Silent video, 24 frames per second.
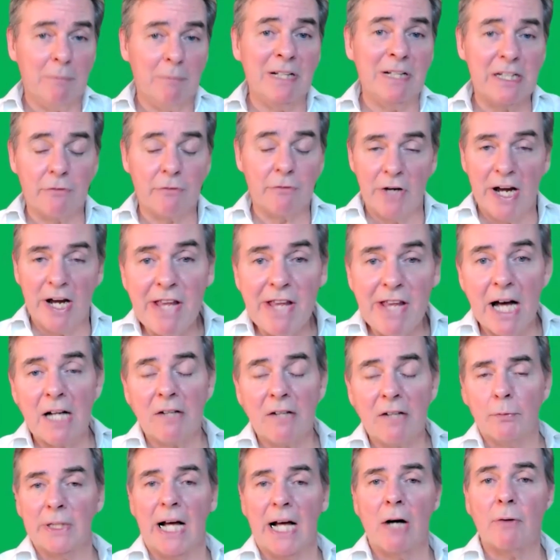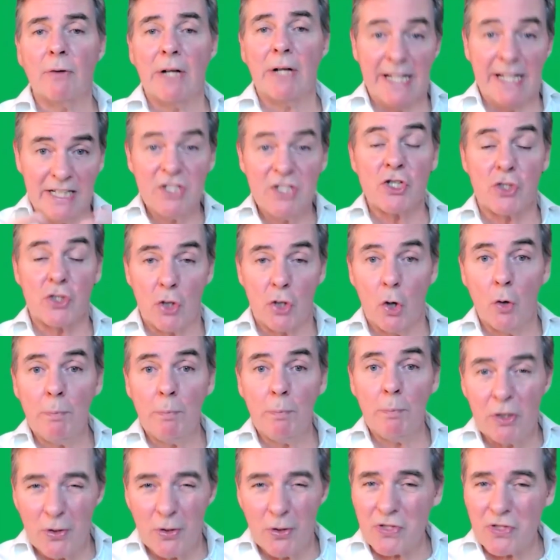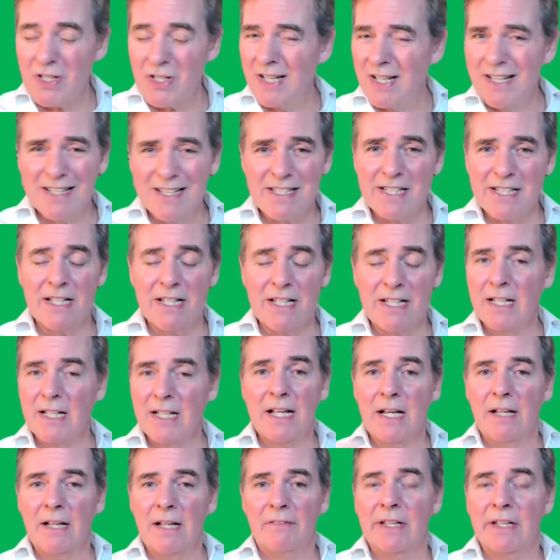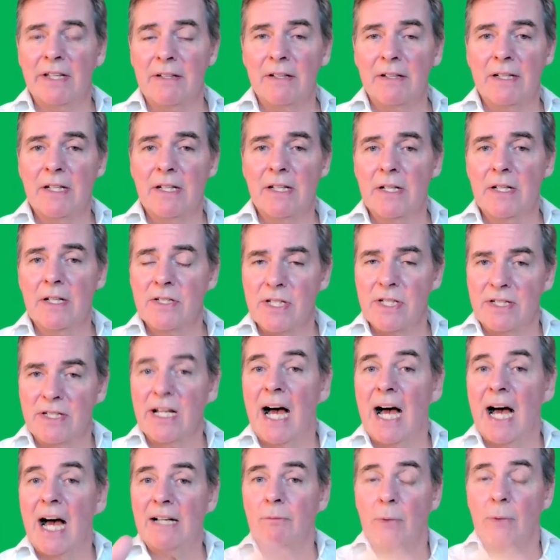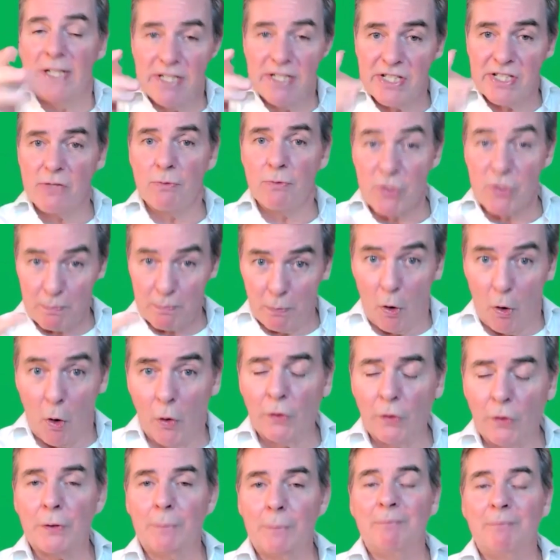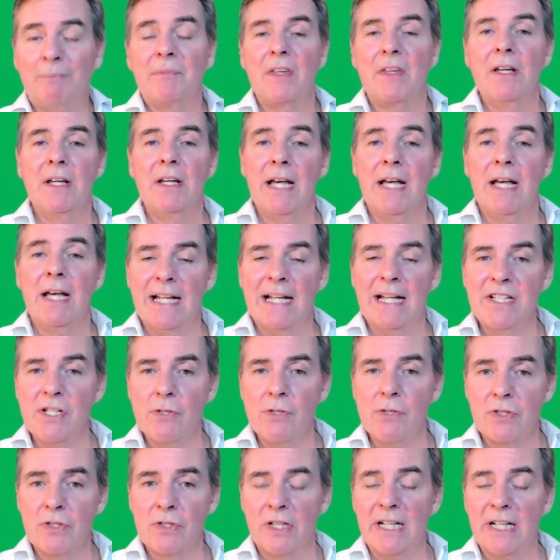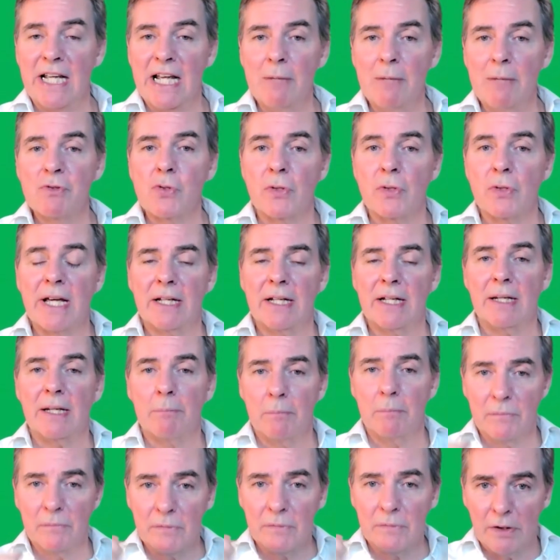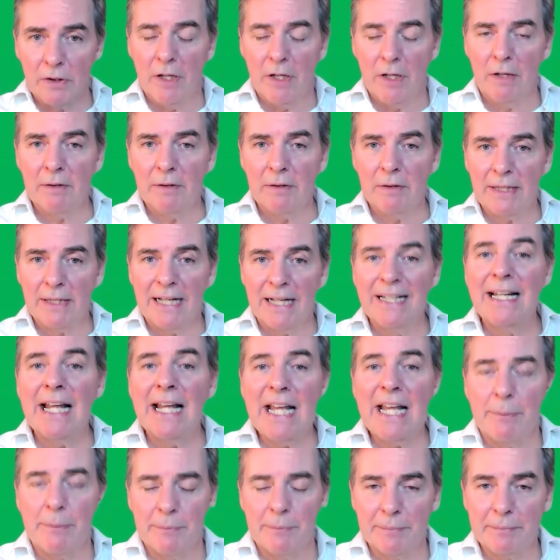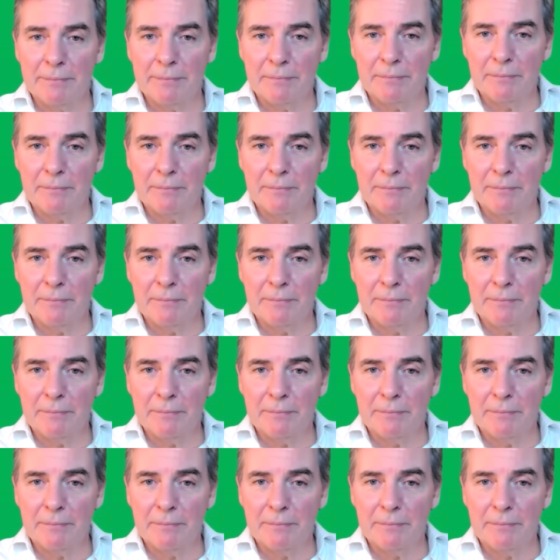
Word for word: family graveyard without any stone, because she died when she was born, and she was not able to get a name.